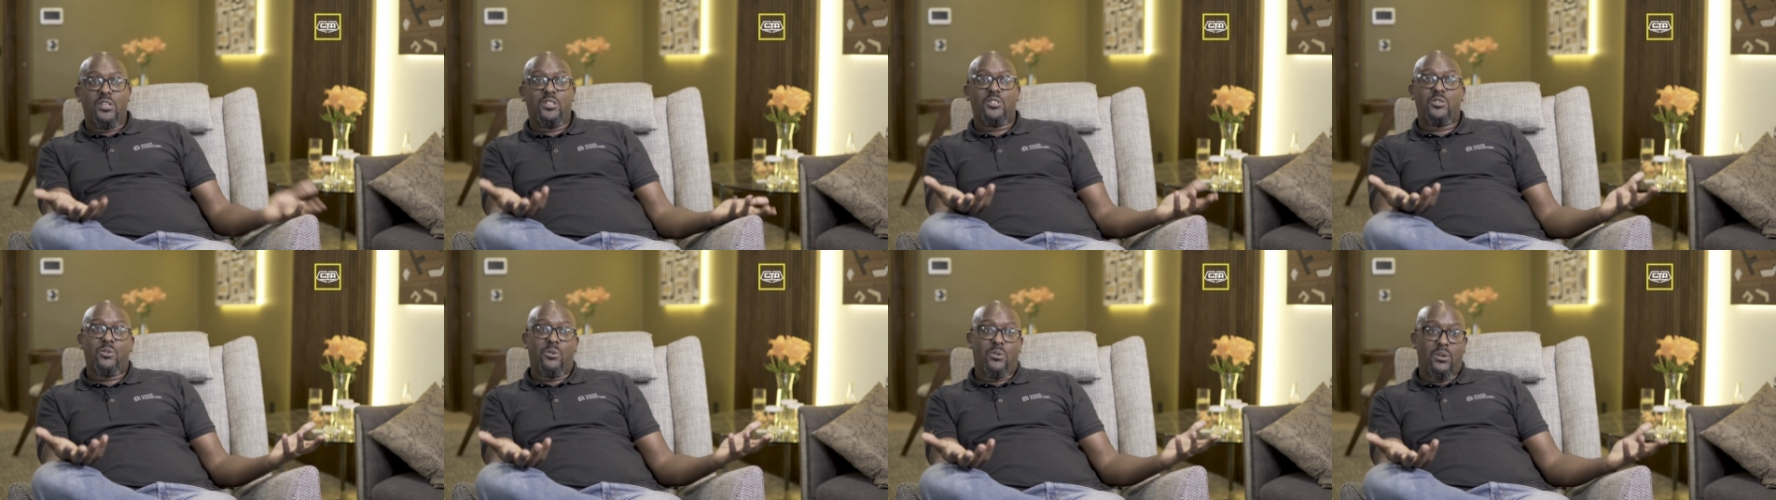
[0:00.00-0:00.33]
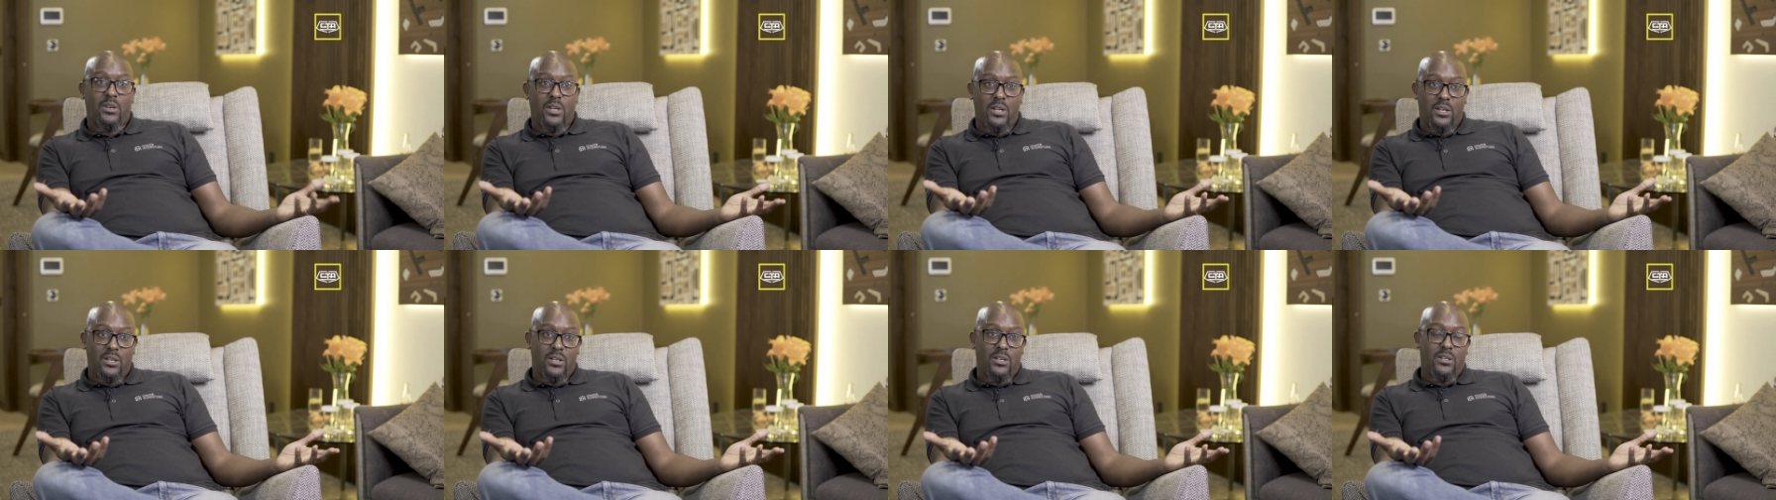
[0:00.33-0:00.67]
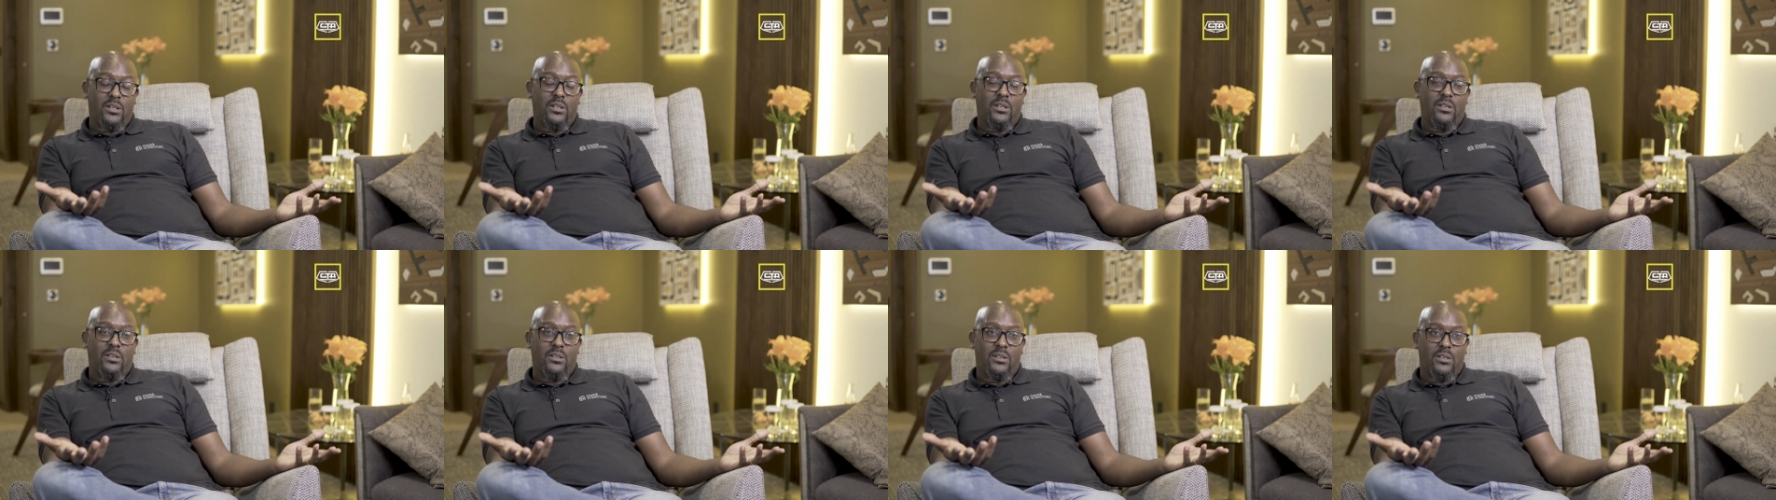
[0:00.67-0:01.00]
historic
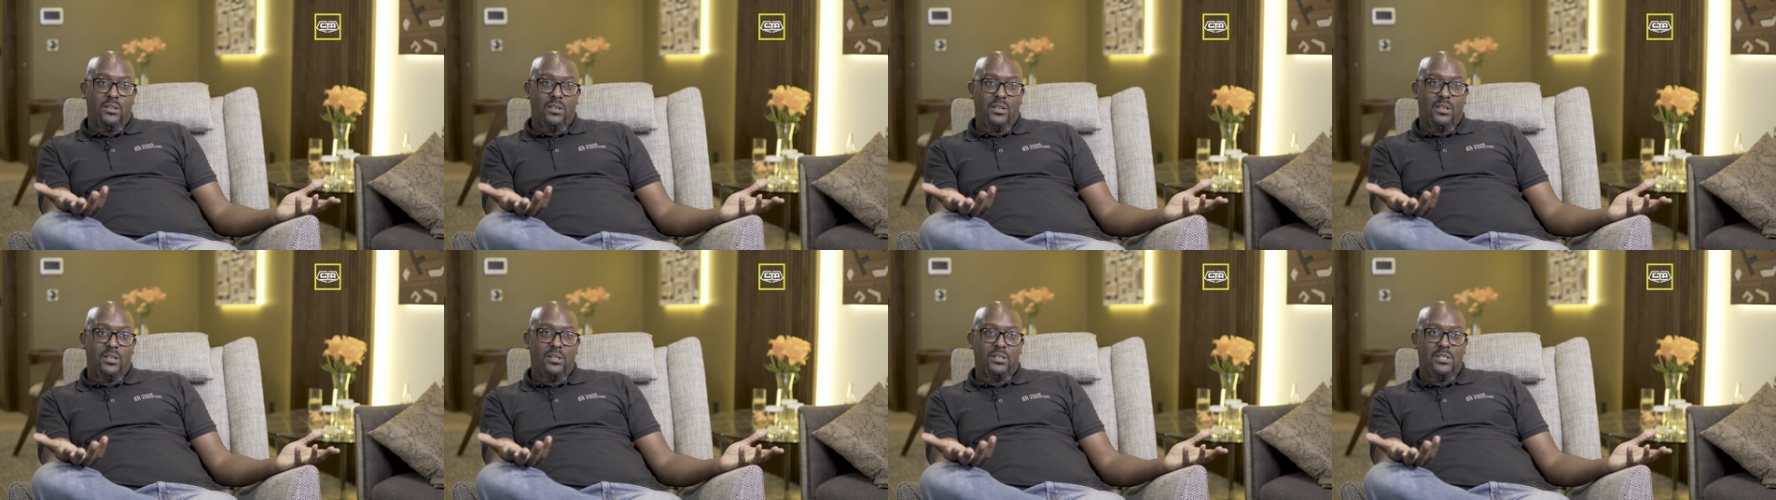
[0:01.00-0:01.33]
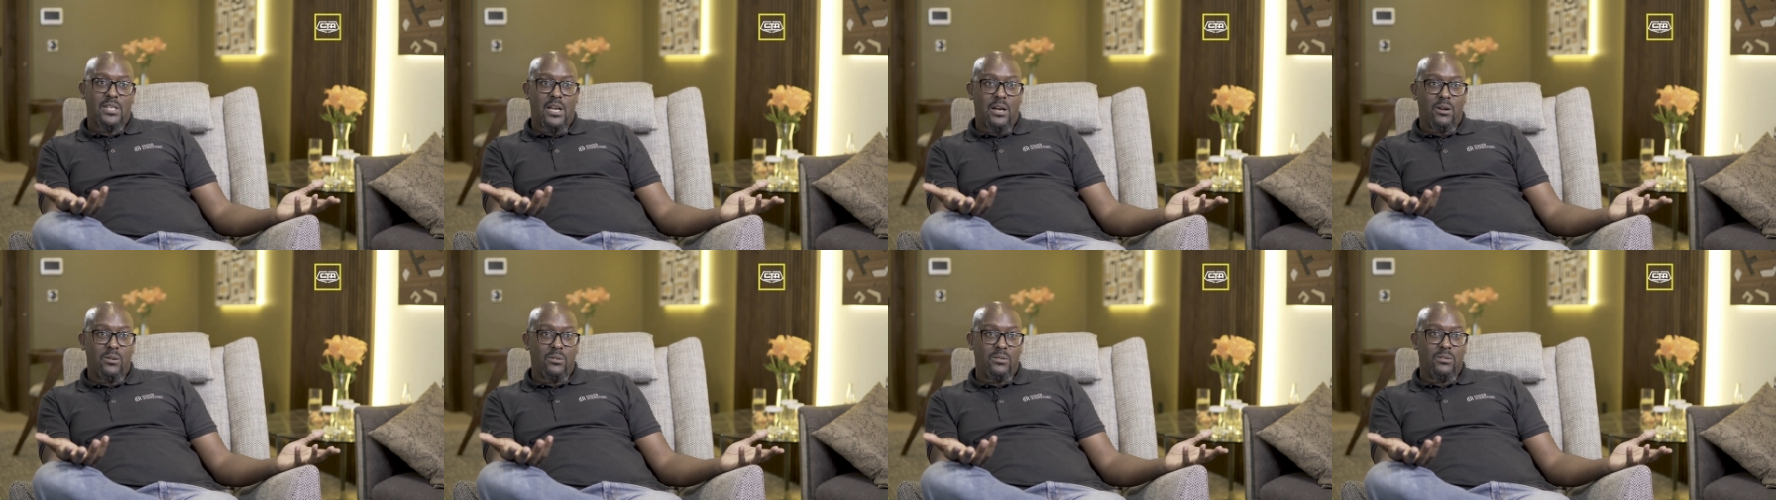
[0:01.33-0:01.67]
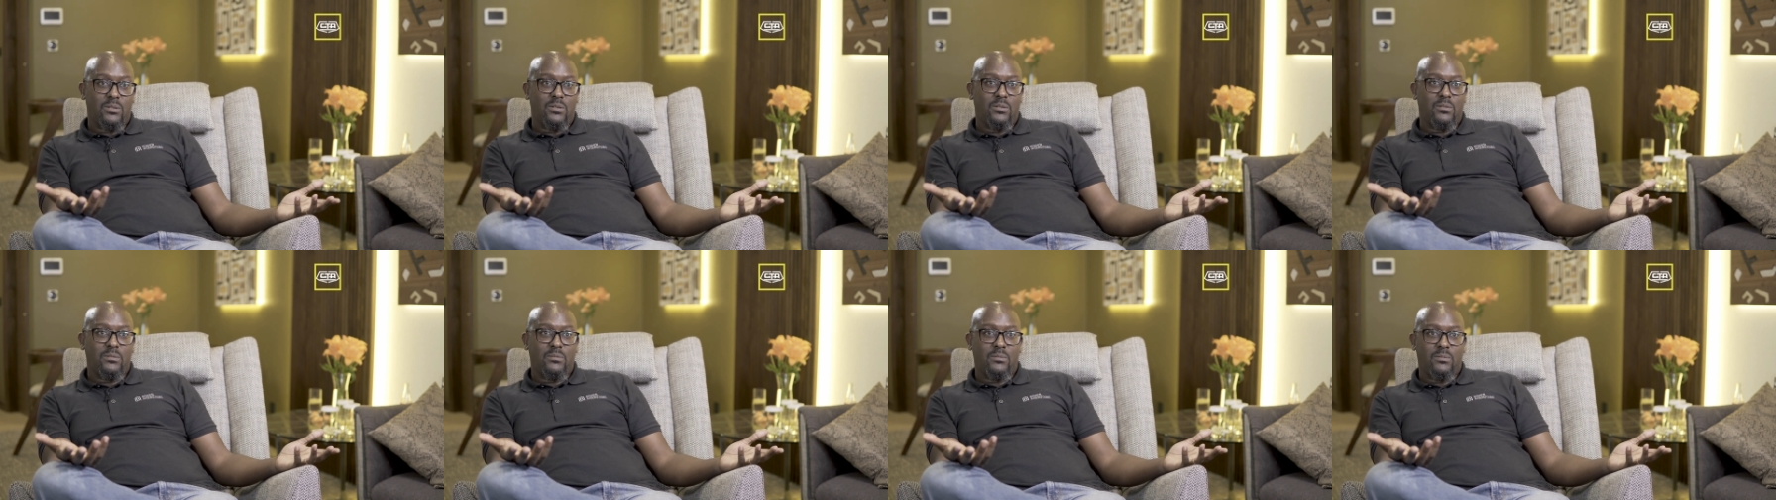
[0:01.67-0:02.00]
uh,
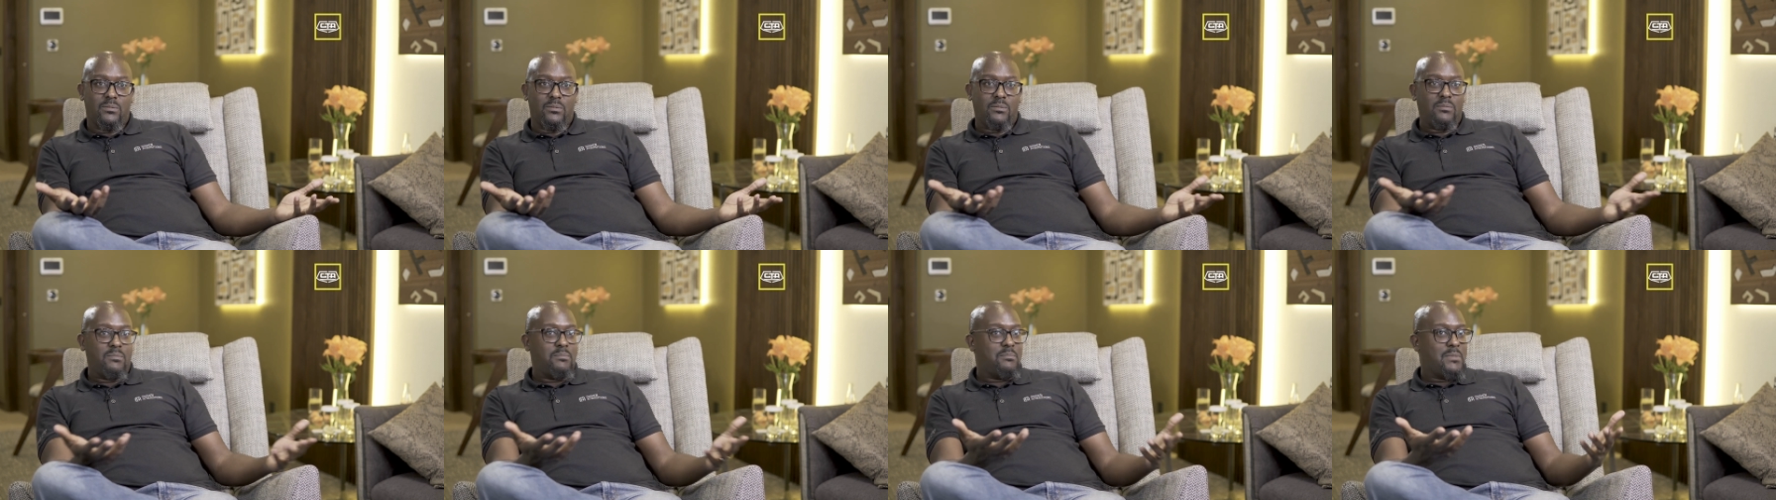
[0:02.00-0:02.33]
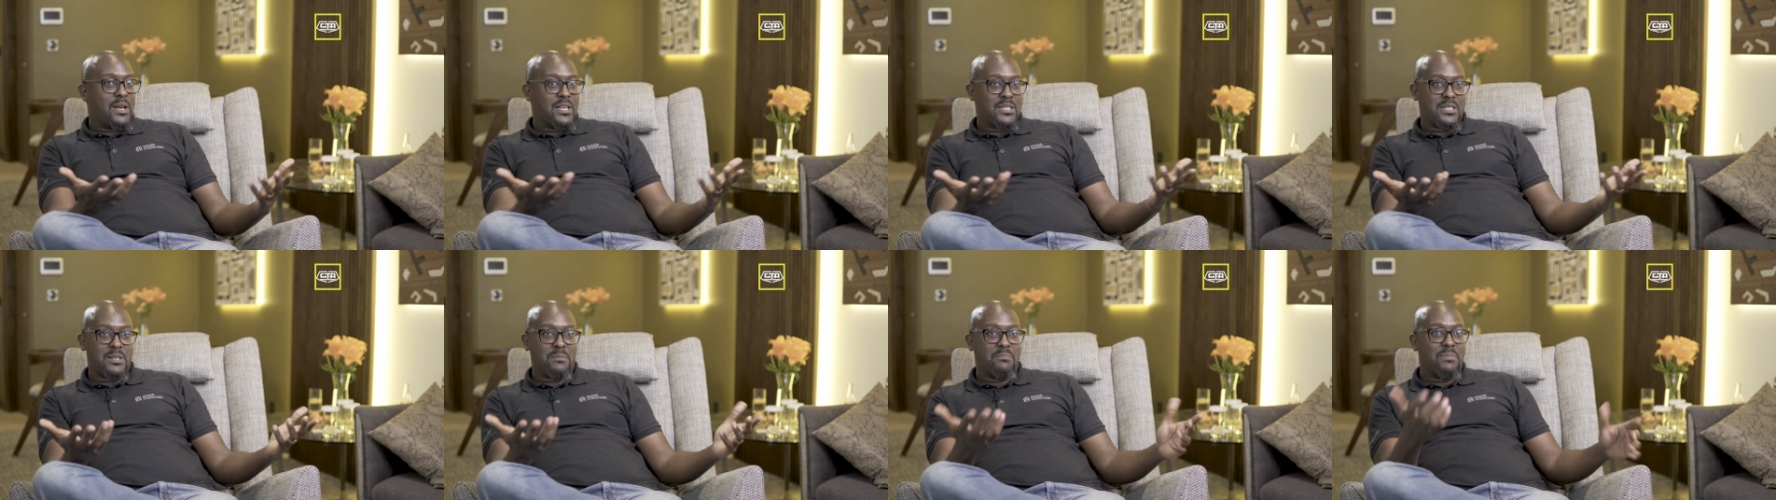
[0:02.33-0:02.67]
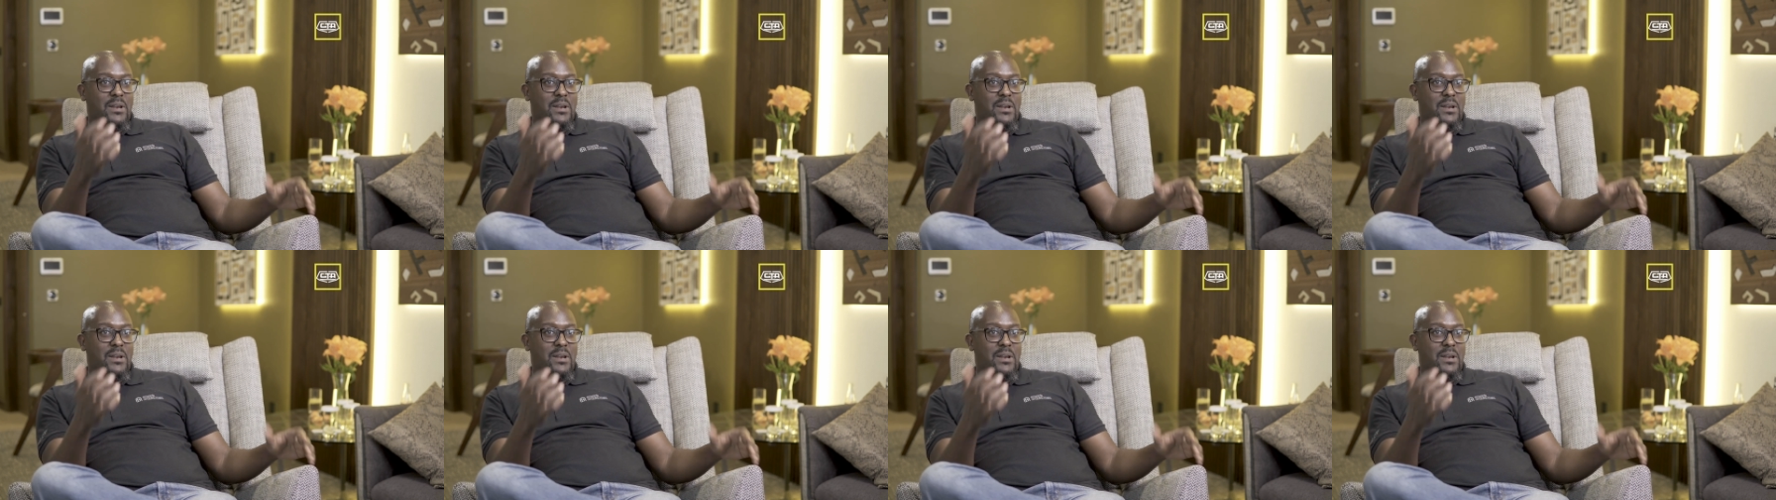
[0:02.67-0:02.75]
town, master